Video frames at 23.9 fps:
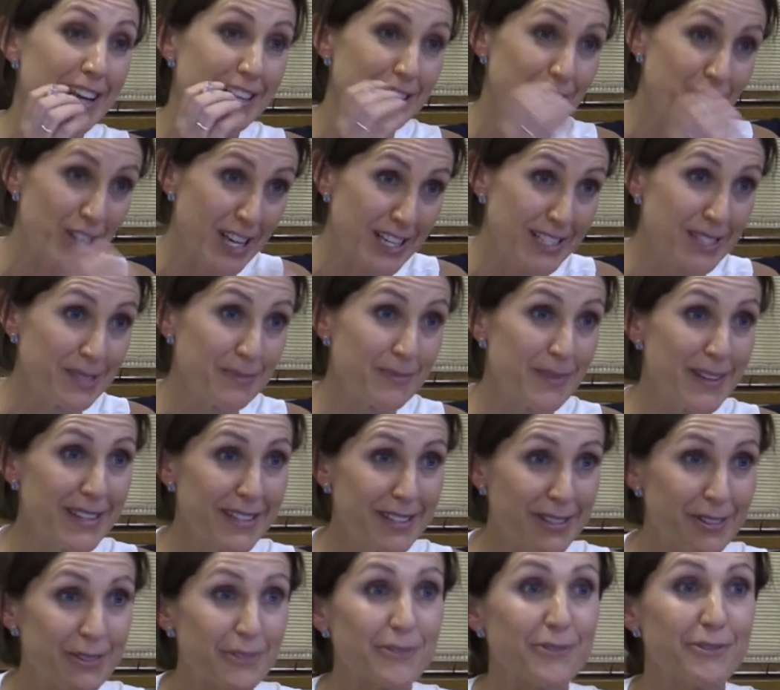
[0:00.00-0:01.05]

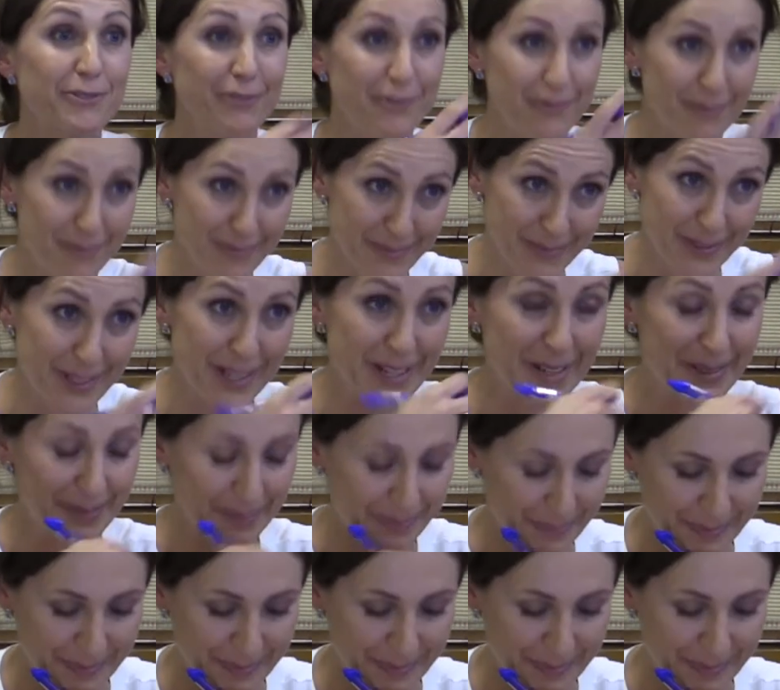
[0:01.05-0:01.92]
adjustment of, you know,